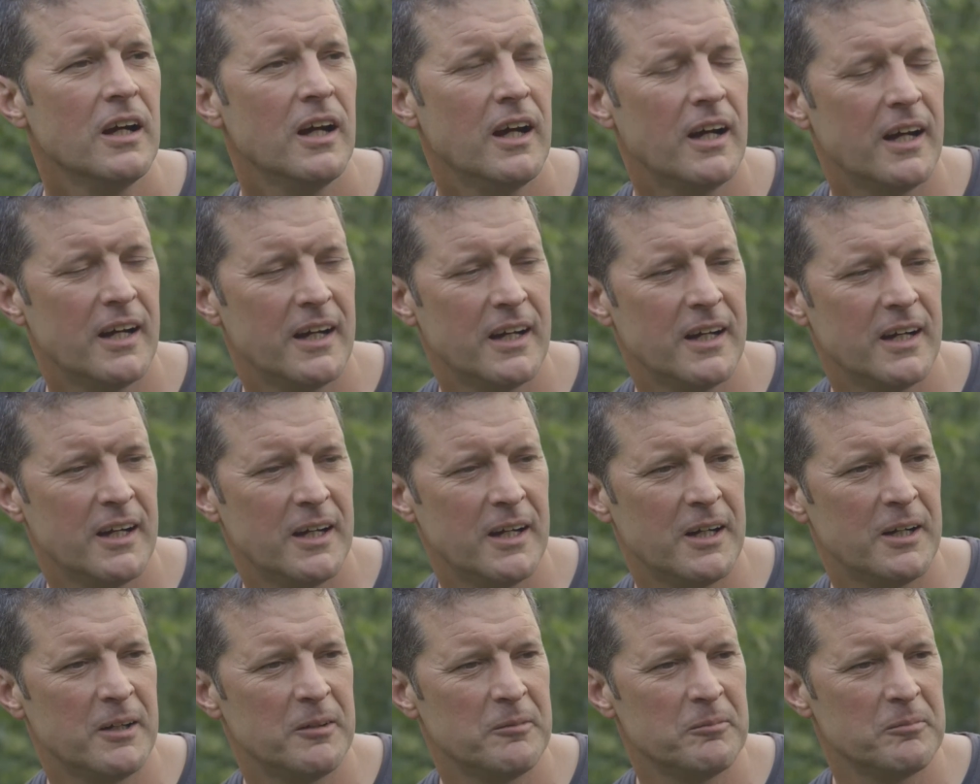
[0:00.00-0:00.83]

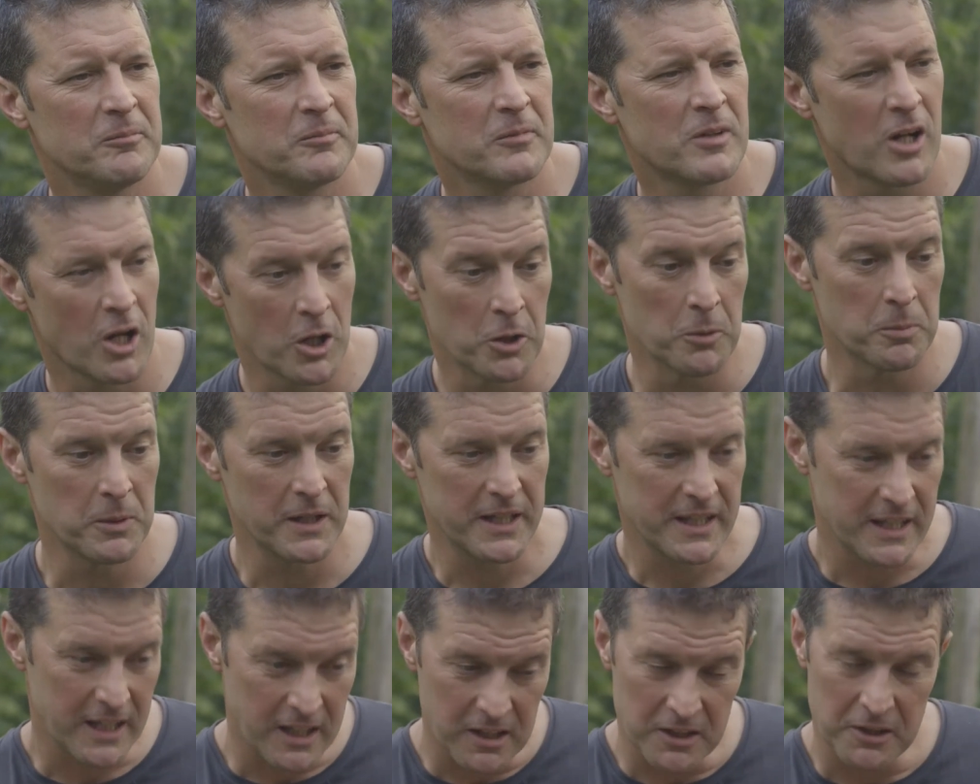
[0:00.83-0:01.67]

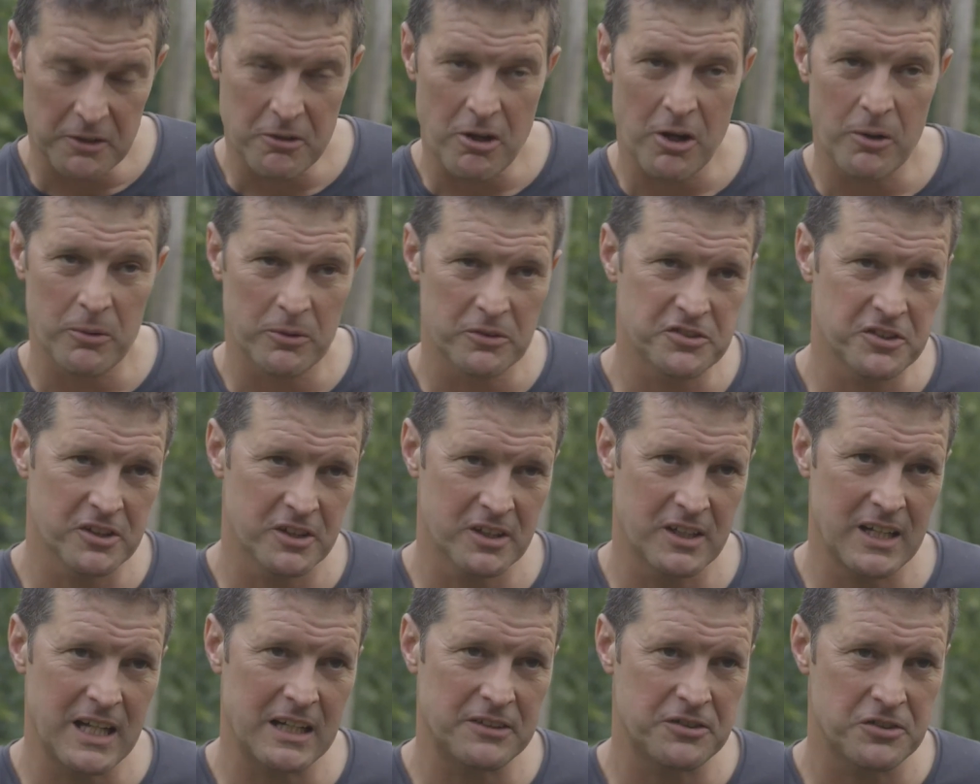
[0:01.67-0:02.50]
Globally, they only grow on
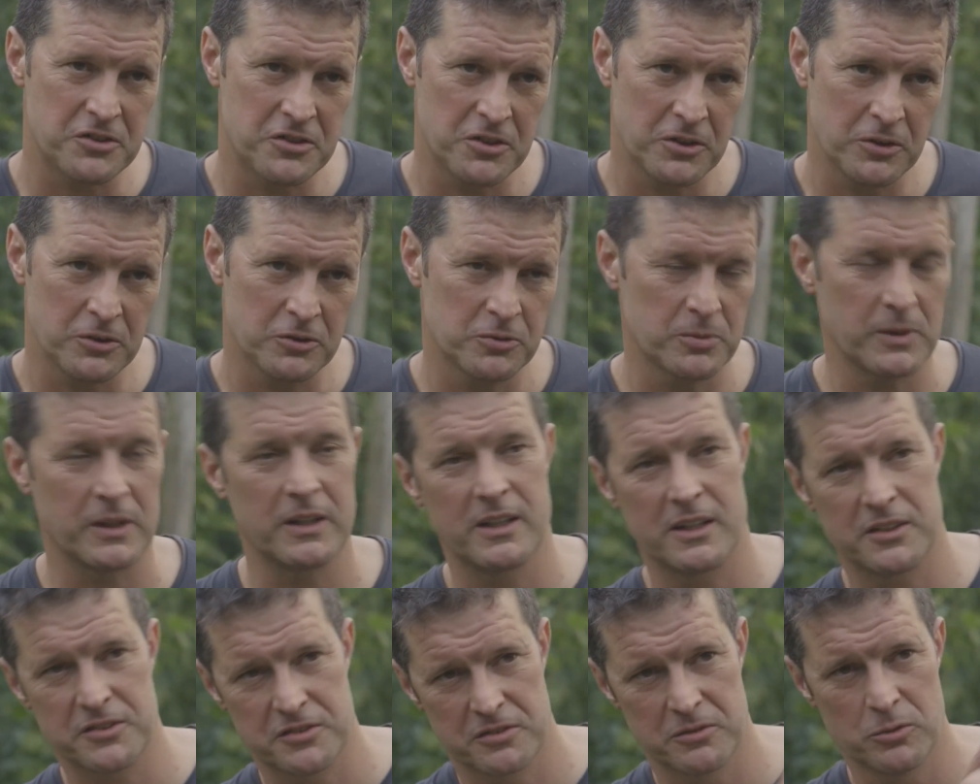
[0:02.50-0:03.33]
certain latitudes, whether
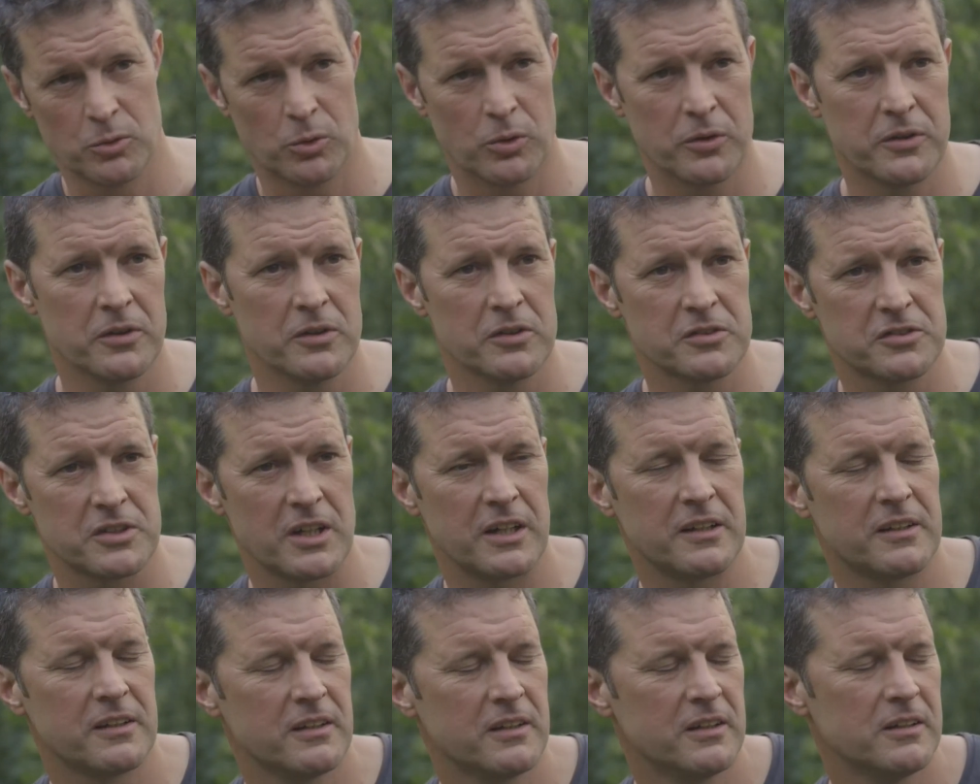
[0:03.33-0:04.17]
that's north or
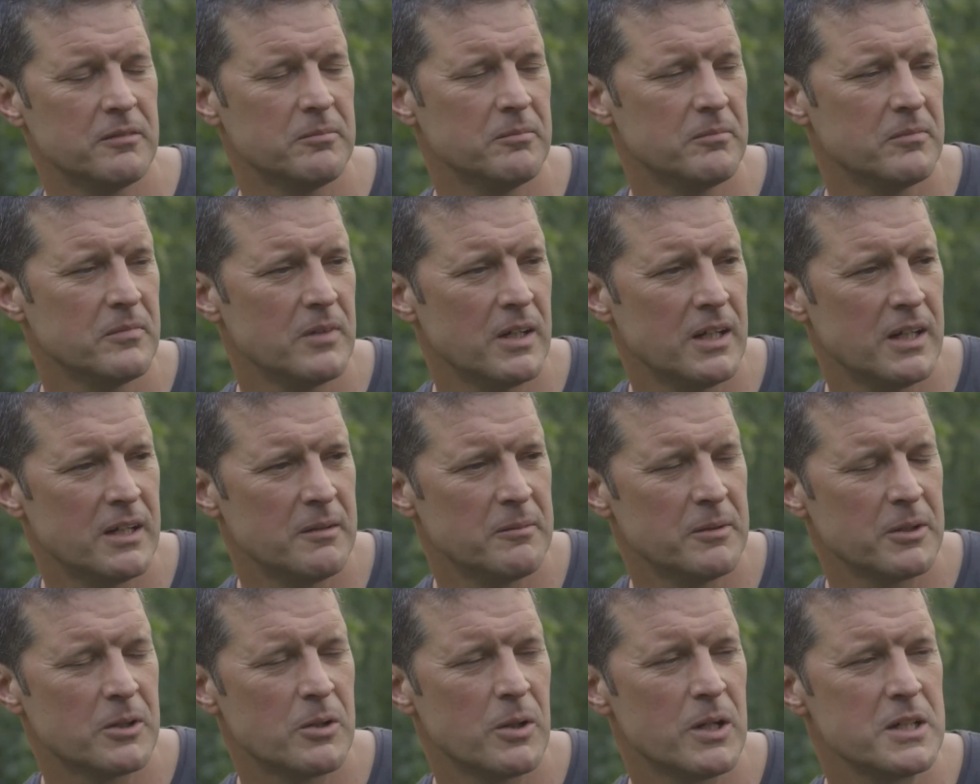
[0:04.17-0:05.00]
south of
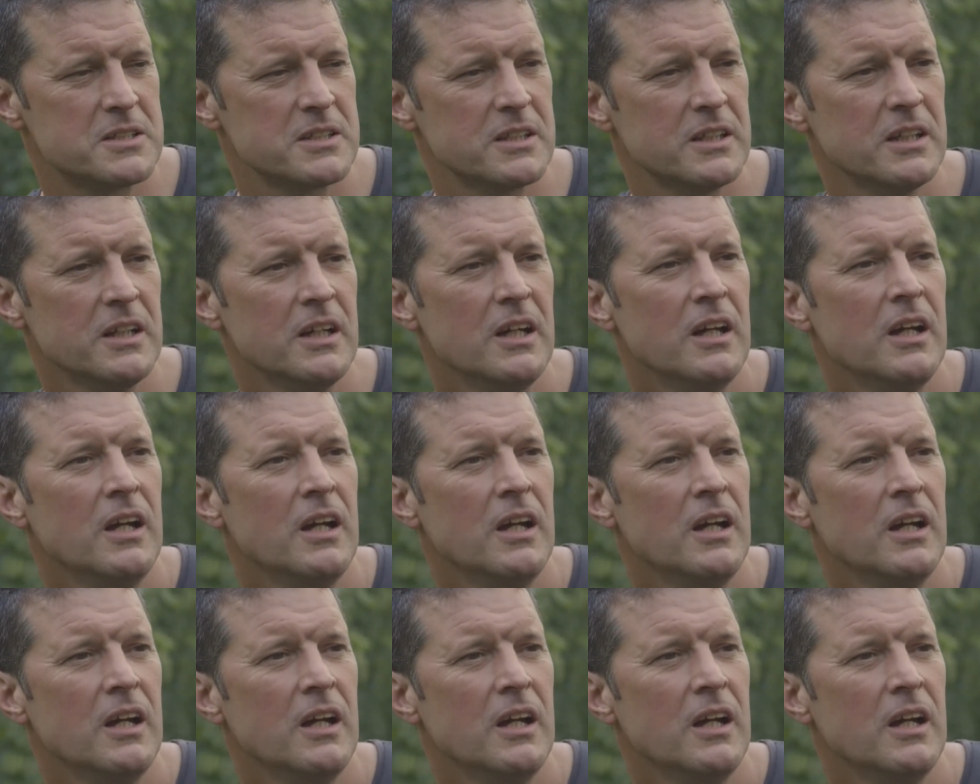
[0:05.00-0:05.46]
the equator.